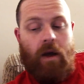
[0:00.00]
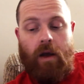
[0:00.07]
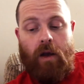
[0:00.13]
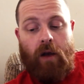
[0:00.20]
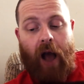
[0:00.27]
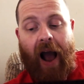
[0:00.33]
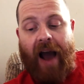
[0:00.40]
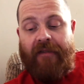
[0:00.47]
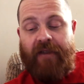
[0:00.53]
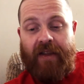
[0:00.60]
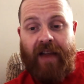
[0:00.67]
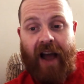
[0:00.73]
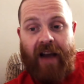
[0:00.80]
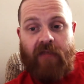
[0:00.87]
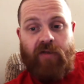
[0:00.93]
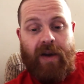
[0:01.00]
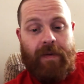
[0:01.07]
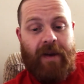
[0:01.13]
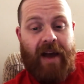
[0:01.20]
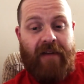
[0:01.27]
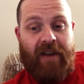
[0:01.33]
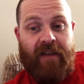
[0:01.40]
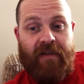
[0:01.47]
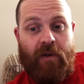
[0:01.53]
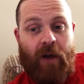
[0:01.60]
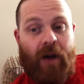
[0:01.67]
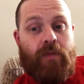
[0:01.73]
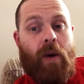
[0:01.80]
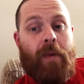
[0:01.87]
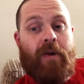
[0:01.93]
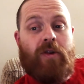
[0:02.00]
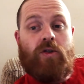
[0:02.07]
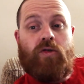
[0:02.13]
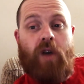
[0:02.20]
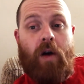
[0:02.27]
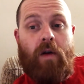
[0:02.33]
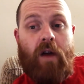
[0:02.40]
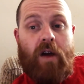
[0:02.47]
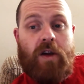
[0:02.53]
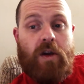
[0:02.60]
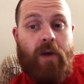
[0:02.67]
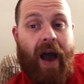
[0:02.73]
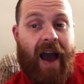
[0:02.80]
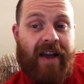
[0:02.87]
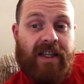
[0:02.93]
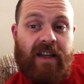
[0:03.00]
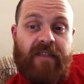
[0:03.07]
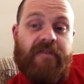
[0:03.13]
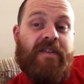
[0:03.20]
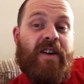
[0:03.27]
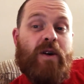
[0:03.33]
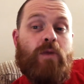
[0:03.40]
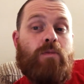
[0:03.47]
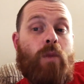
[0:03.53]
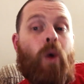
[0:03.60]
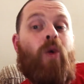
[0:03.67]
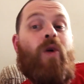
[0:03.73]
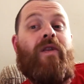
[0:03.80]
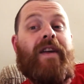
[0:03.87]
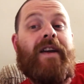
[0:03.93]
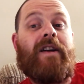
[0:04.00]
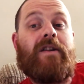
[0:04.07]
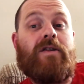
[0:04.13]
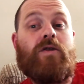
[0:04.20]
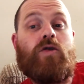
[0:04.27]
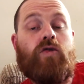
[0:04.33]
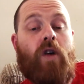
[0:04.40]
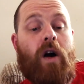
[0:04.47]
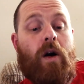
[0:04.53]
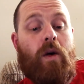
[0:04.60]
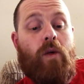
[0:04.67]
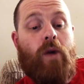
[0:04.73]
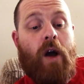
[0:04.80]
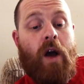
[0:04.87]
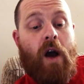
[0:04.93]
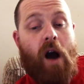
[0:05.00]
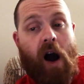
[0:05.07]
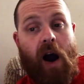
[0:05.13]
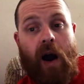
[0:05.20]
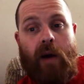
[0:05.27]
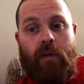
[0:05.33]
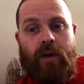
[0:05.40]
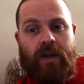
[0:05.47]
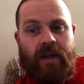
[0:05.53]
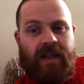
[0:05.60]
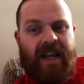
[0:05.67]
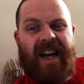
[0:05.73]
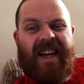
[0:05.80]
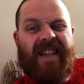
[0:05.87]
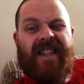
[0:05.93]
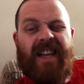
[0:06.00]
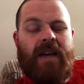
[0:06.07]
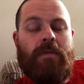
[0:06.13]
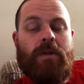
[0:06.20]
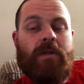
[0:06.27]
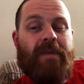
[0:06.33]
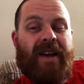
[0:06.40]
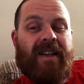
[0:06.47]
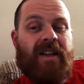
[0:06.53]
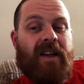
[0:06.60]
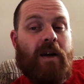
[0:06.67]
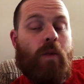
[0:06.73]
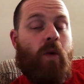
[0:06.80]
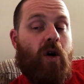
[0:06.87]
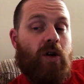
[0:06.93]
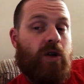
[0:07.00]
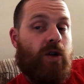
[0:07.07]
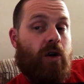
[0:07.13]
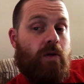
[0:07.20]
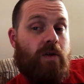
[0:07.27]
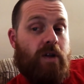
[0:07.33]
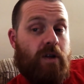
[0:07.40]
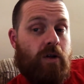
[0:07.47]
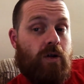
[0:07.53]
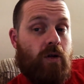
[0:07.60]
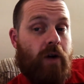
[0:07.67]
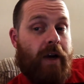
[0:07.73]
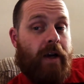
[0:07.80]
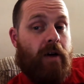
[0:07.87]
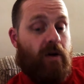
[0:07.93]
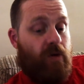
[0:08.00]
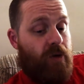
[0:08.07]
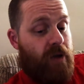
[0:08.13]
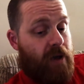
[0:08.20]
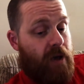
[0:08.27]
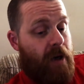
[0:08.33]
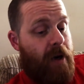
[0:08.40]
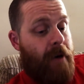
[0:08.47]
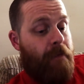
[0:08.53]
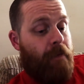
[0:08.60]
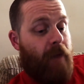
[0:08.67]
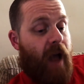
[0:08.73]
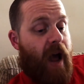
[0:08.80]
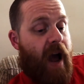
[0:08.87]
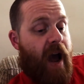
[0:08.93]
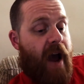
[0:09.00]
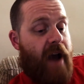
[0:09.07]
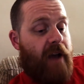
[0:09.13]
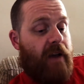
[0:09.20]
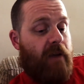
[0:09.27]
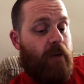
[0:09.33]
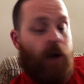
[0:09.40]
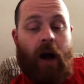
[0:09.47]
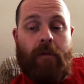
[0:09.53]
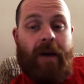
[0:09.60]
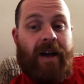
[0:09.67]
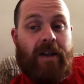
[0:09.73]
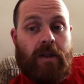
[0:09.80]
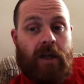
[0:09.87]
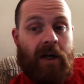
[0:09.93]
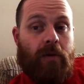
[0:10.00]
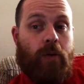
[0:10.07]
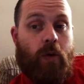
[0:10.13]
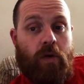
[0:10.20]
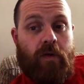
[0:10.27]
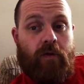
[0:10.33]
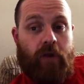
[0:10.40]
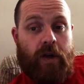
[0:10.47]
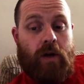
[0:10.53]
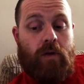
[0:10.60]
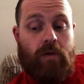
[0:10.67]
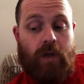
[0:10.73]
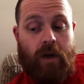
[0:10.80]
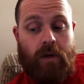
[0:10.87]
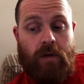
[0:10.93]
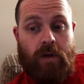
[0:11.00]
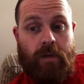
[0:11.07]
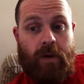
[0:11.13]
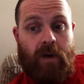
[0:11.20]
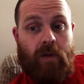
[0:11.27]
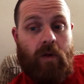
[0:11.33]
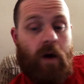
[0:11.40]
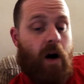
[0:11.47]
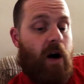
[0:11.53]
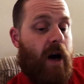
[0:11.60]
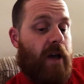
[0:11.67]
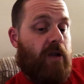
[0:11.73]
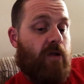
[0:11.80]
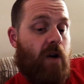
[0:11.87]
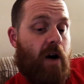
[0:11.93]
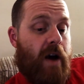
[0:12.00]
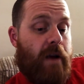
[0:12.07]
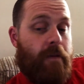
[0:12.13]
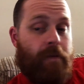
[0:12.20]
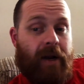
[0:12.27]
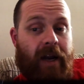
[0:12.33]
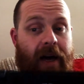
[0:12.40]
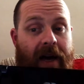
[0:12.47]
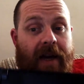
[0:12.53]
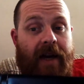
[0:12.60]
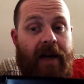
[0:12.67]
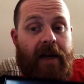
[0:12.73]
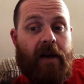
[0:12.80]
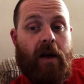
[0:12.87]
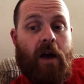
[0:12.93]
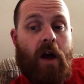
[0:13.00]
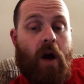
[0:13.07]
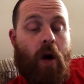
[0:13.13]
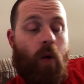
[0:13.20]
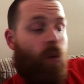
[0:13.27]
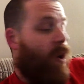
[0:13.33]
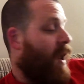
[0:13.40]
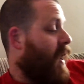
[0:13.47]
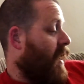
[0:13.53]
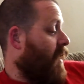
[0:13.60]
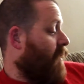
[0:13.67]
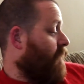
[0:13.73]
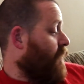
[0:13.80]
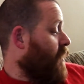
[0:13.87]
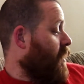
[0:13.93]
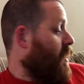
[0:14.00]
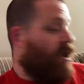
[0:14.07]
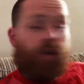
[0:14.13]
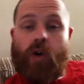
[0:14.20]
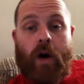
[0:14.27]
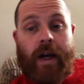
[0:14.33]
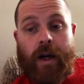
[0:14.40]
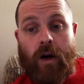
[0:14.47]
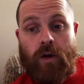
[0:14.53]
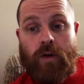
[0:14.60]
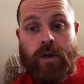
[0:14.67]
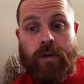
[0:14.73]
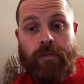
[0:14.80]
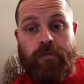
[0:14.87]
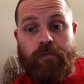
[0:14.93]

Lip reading: having that grip and having it feel like a proper controller, you actually feel more in control. I was attacking demons better than I was using the Joy-Cons. And if we go back to the example of Grid Auto Sport, I tried playing with the Joy-Cons